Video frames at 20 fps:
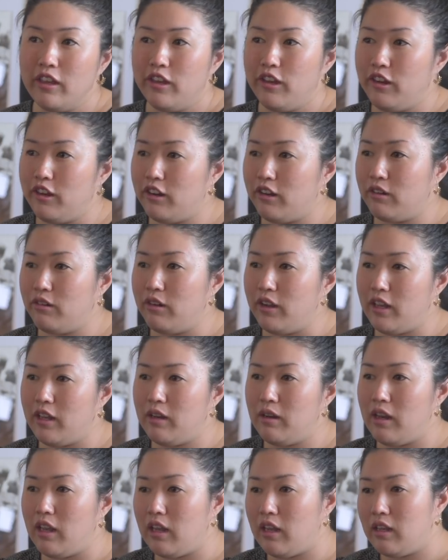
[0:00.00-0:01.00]
you know,
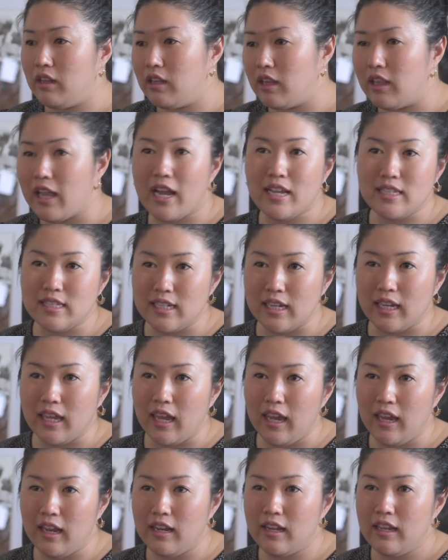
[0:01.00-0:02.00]
in the last
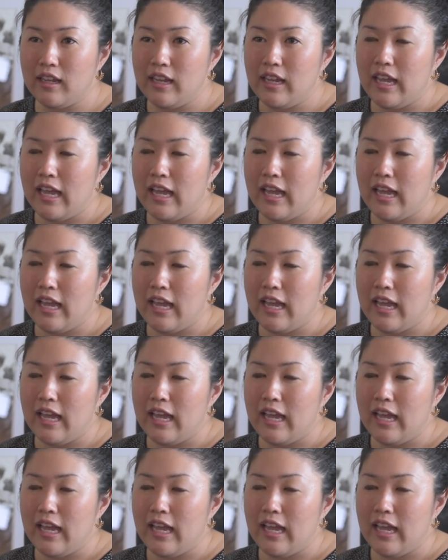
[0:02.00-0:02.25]
decade.